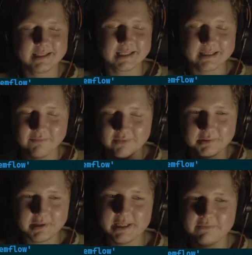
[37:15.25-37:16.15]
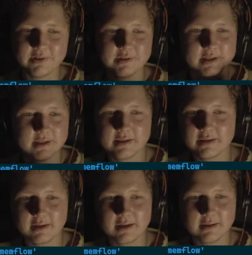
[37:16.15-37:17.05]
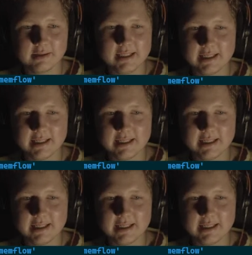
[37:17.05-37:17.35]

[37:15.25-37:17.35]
very, very clean and